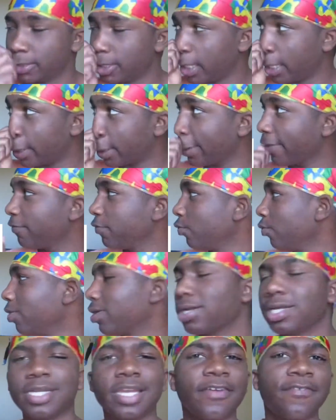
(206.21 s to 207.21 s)
So like if you
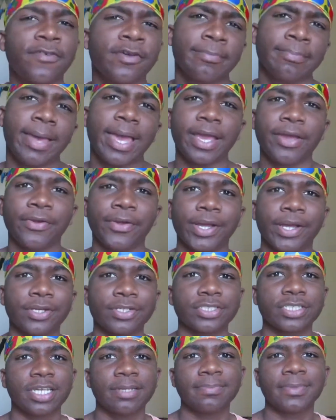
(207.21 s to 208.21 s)
want a different
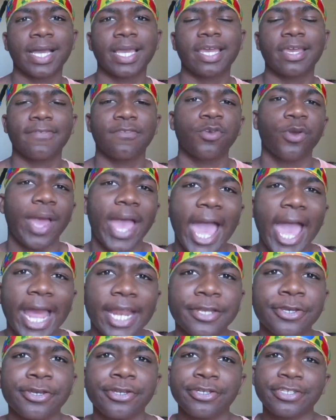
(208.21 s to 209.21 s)
background or something, like if you're an
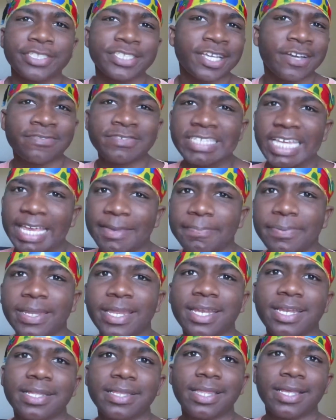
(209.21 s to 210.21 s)
actor, you're self-taping,
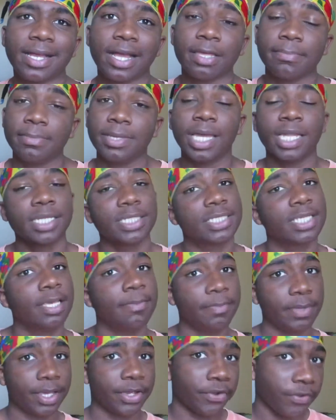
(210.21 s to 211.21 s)
anything like me, I need to
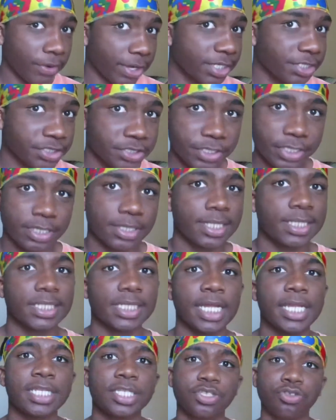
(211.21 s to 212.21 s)
get me a green screen
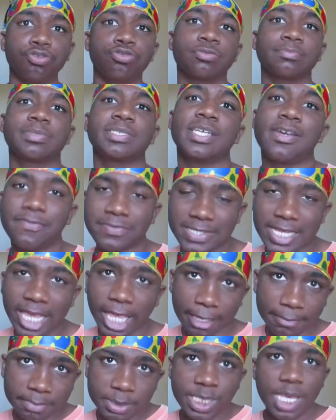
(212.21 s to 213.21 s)
because I need to do some
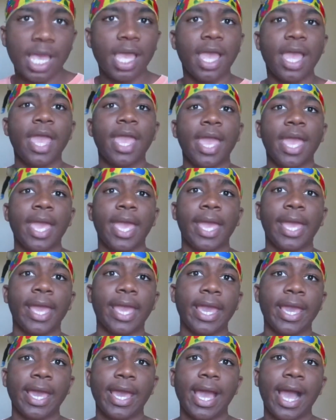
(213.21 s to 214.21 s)
self-tapes
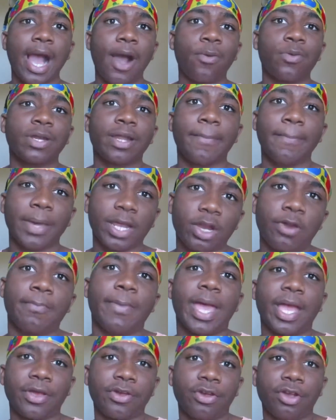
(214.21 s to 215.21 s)
and I want a better
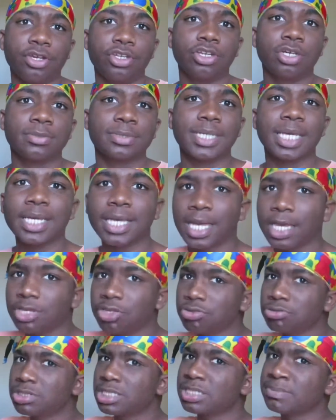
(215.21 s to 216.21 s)
background, you know what I'm saying? I can't
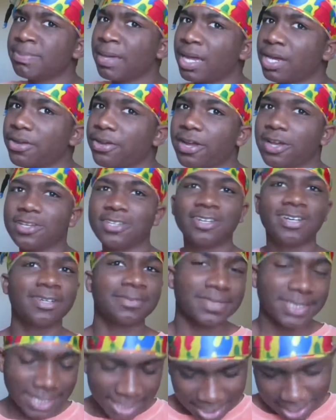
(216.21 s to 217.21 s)
use this background, you know
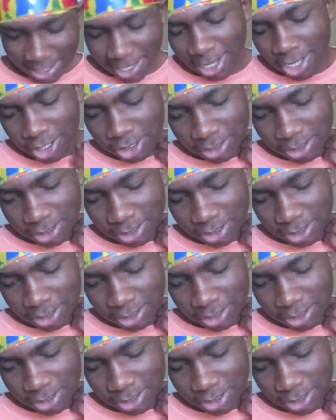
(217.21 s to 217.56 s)
what I'm saying?